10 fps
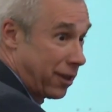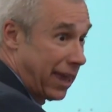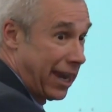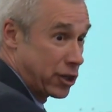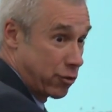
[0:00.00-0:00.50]

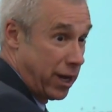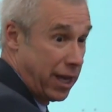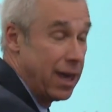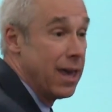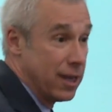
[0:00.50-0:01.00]
Atlantic
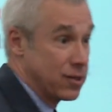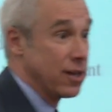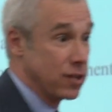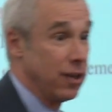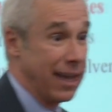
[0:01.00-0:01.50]
Treaty
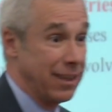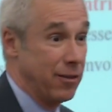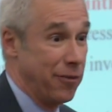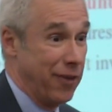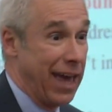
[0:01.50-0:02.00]
says collective
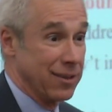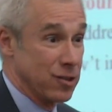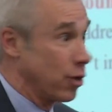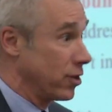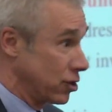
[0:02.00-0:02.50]
defense.
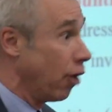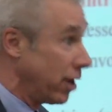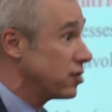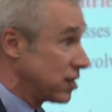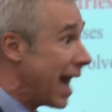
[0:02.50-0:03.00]
So
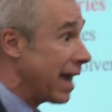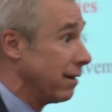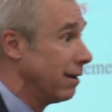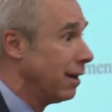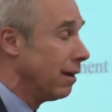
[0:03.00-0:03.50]
Estonia said,
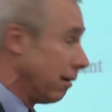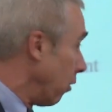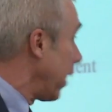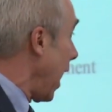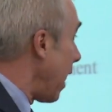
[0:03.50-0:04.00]

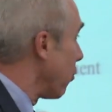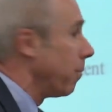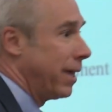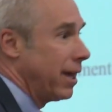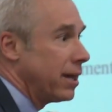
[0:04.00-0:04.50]
okay, we're
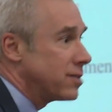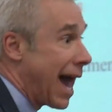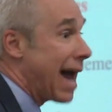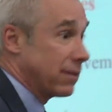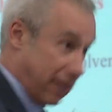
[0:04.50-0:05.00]
being
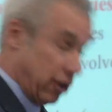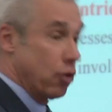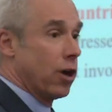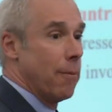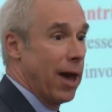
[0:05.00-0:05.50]
attacked. Can
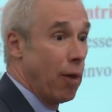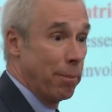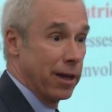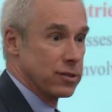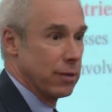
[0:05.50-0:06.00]
you come help
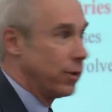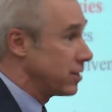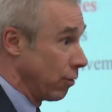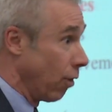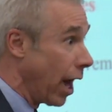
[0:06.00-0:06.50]
us? And we
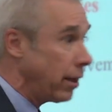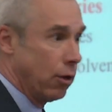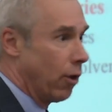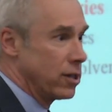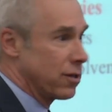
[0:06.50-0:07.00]
said, what? You
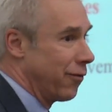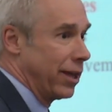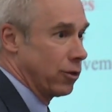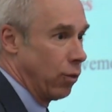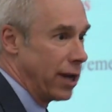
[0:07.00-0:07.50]
want us to
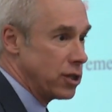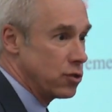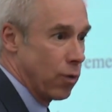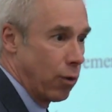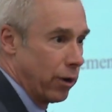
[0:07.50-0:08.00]
fight the
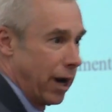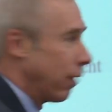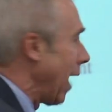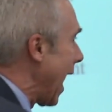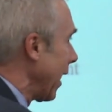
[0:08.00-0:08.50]
Russians? Well, we're in
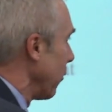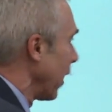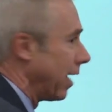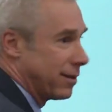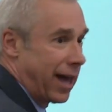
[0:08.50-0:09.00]
Iraq and we're
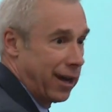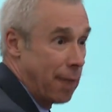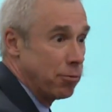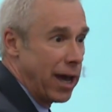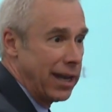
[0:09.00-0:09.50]
kind of tied
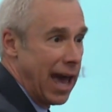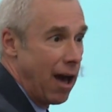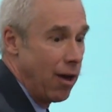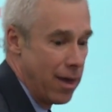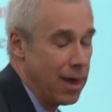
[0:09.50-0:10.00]
up right
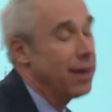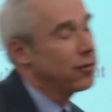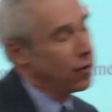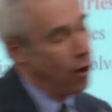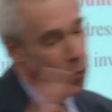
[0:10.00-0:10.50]
now.
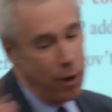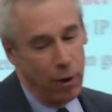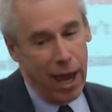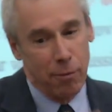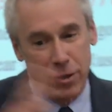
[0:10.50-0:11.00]
So we
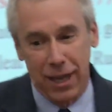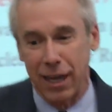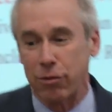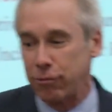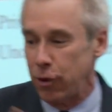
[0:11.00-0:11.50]
were able to
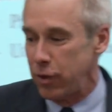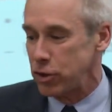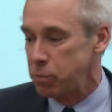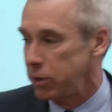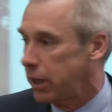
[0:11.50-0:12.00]
get through
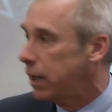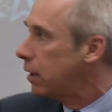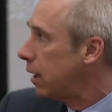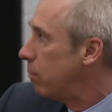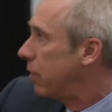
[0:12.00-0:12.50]
this
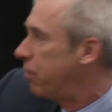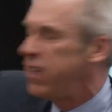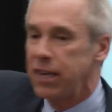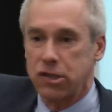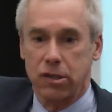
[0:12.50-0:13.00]
politically, but
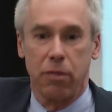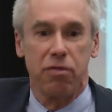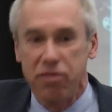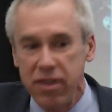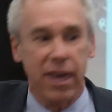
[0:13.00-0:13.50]

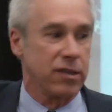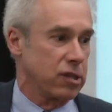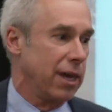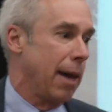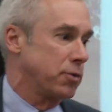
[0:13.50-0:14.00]
this
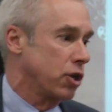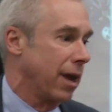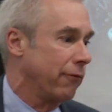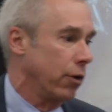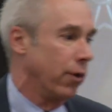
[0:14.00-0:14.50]
captured
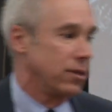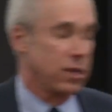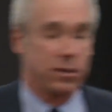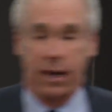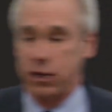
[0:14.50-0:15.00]
everyone's
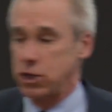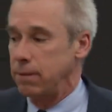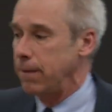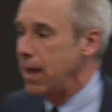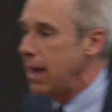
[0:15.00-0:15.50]

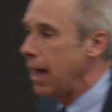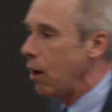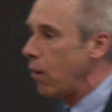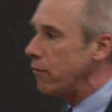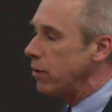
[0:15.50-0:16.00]
attention.
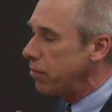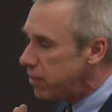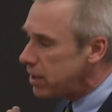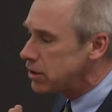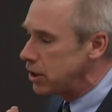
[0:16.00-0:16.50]
However,
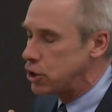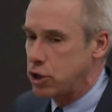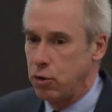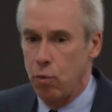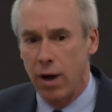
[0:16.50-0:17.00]
this
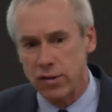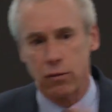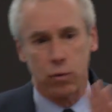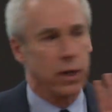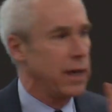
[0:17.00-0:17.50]
issue
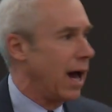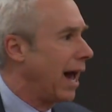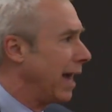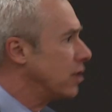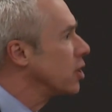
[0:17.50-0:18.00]
wasn't really
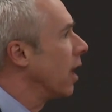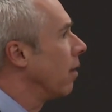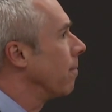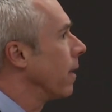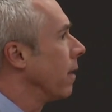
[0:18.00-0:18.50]

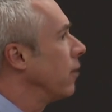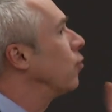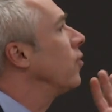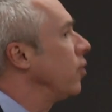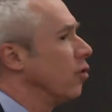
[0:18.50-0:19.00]
IHL. This
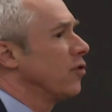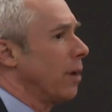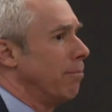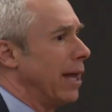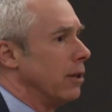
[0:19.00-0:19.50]
was the jus
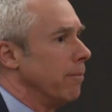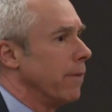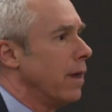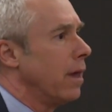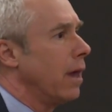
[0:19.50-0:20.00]
ad bellum.
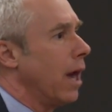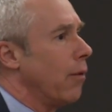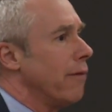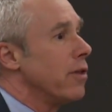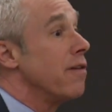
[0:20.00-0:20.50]

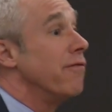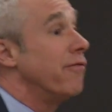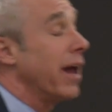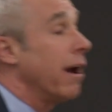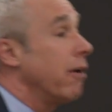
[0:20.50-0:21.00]
However, the
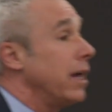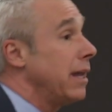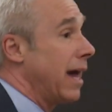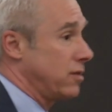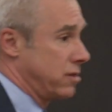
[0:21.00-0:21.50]
very
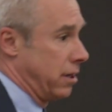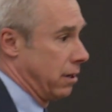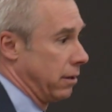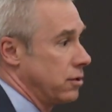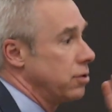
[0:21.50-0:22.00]
next year, in